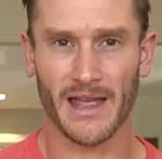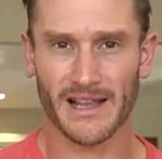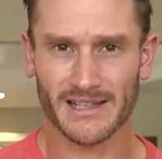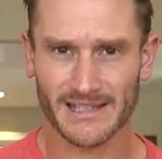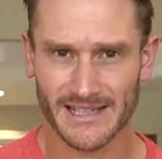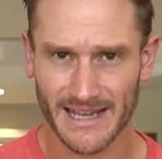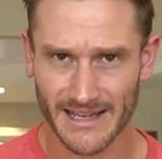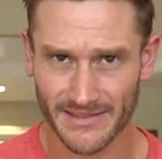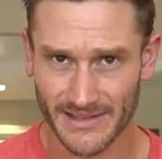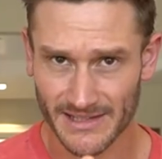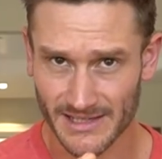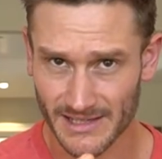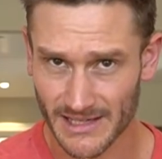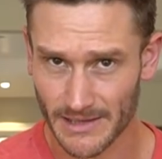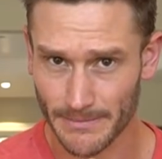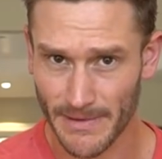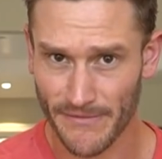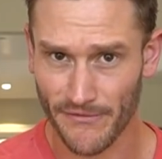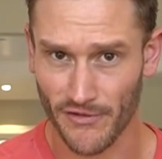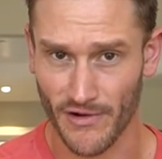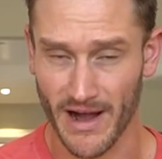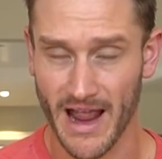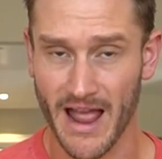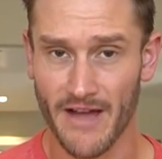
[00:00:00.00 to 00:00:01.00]
not saying this is gonna be
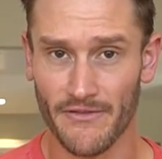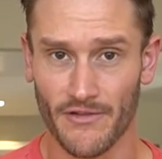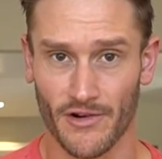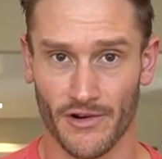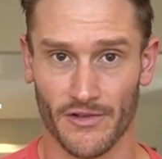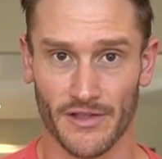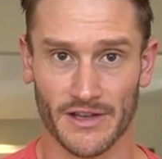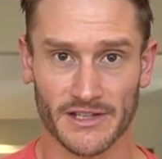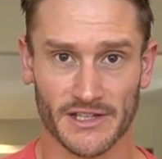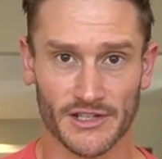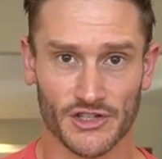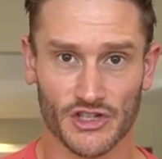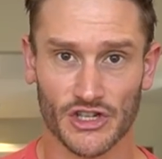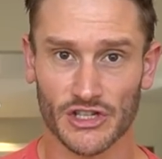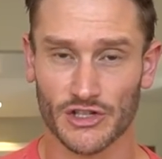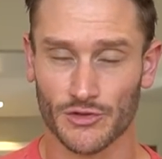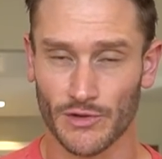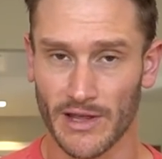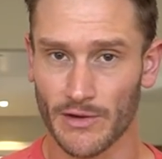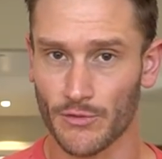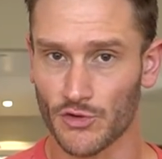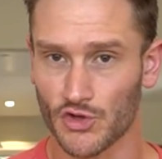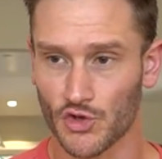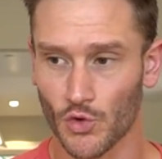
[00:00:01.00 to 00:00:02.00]
forever. This is just
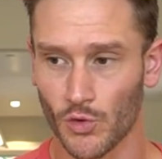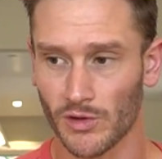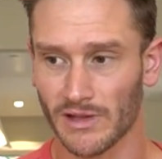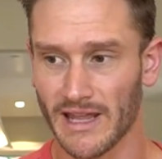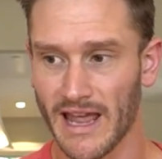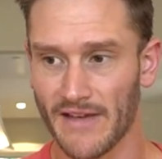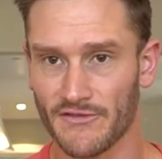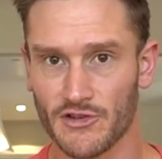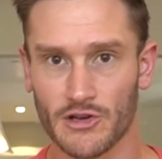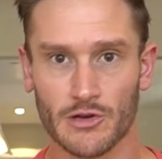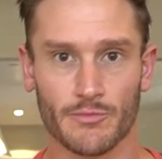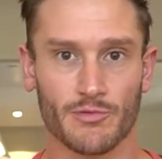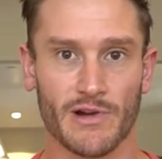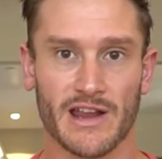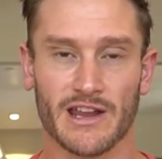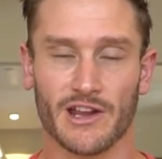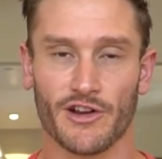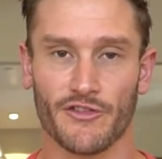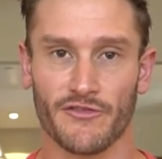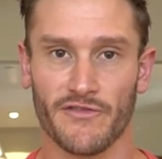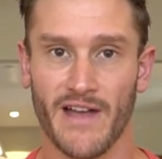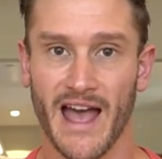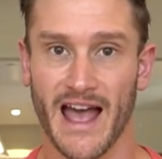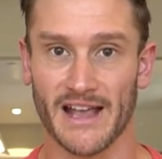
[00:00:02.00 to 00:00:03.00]
like shortly after you break
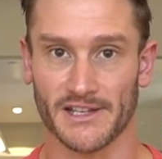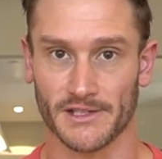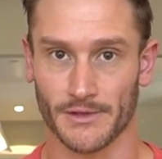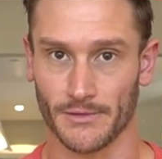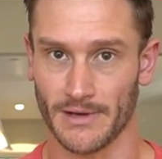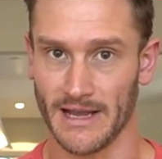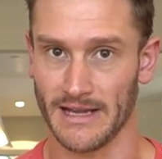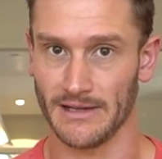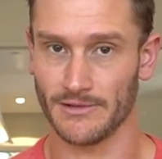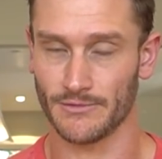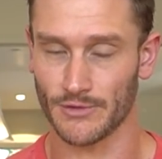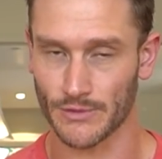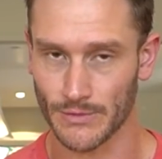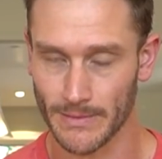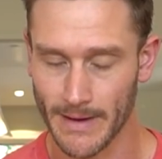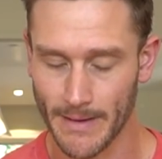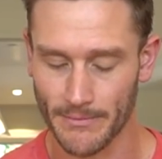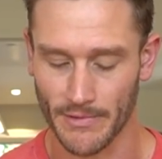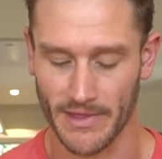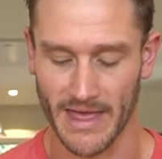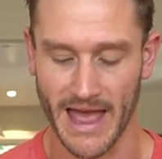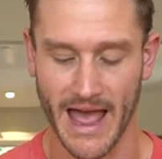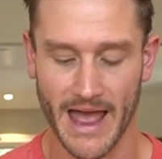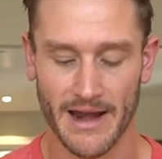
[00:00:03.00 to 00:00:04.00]
your fast, okay? Just
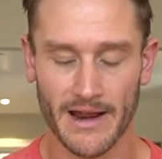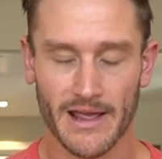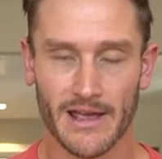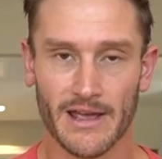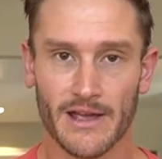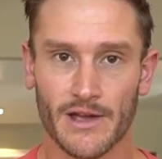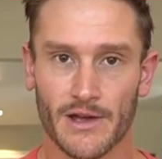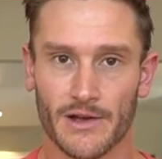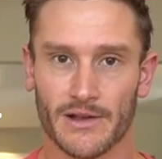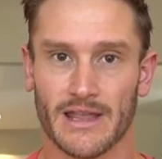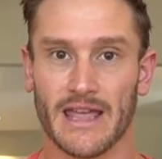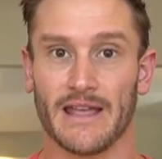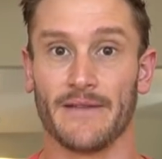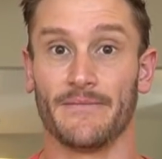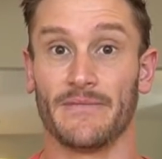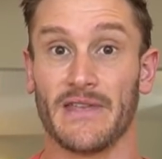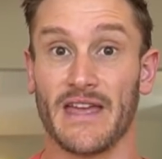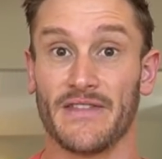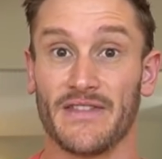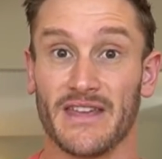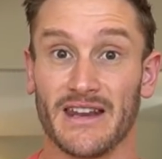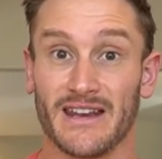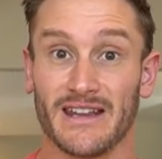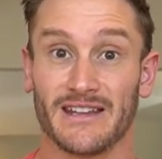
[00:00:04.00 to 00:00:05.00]
remember that, okay?
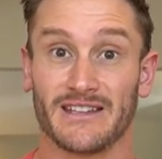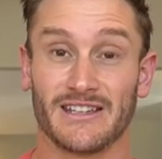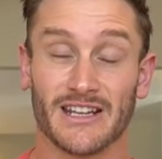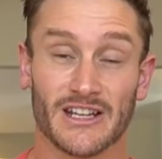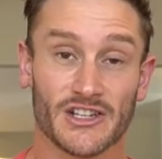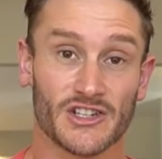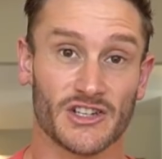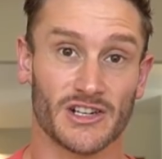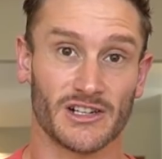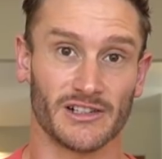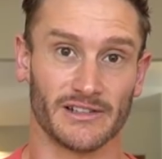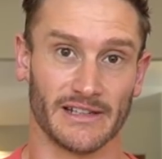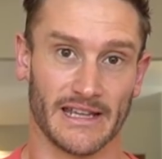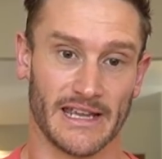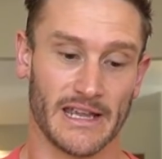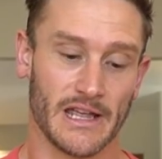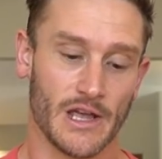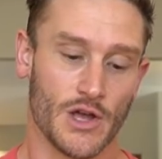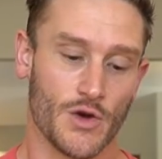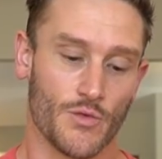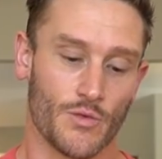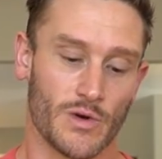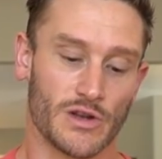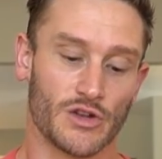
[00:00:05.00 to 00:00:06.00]
And then additionally,
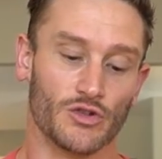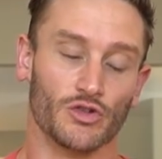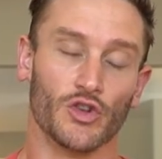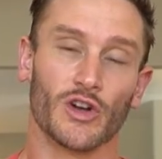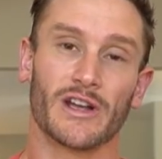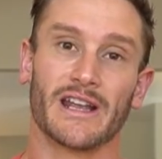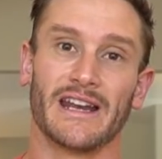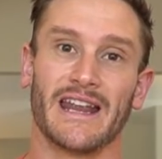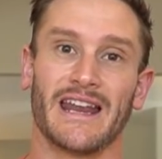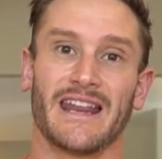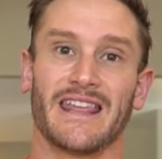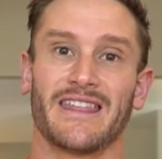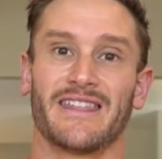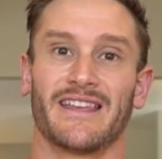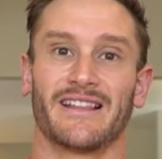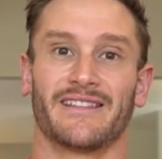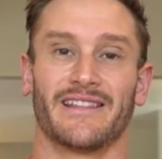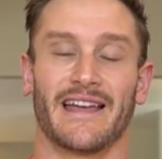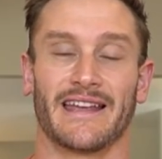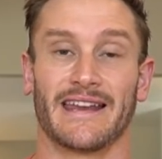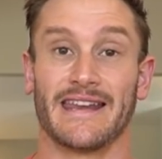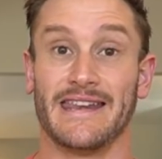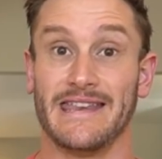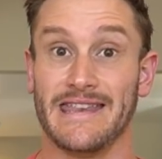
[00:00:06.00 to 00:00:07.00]
when you look at anything
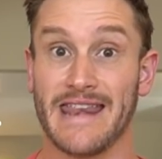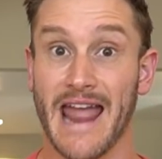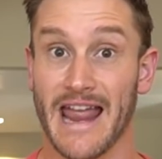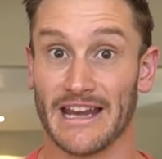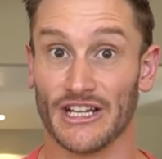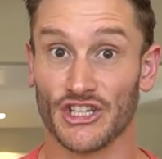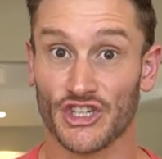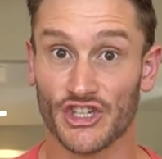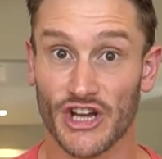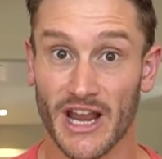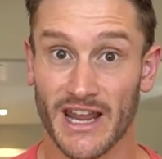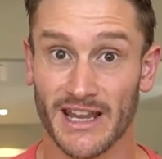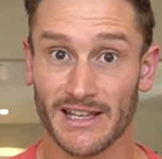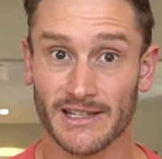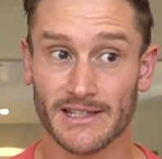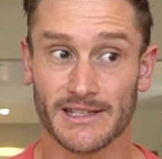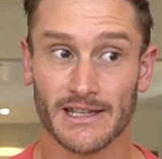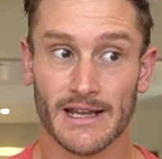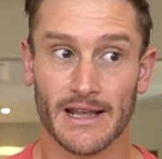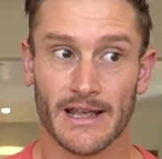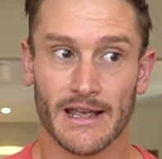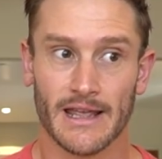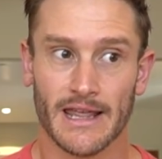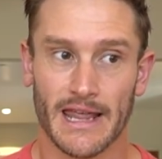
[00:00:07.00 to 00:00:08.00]
like
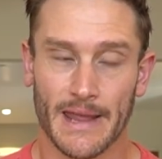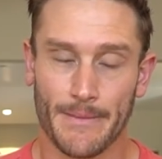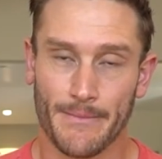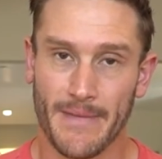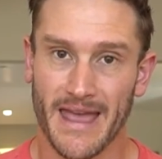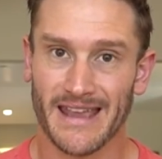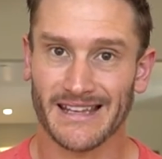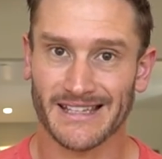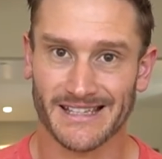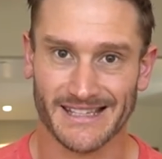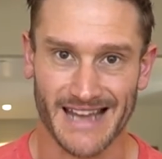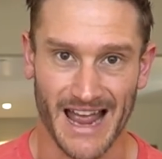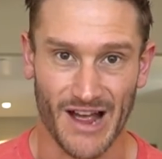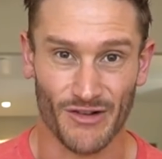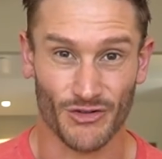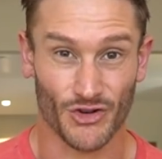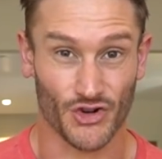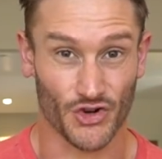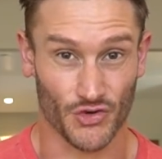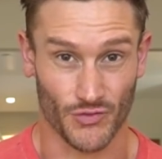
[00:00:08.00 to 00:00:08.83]
nightshades, it may sound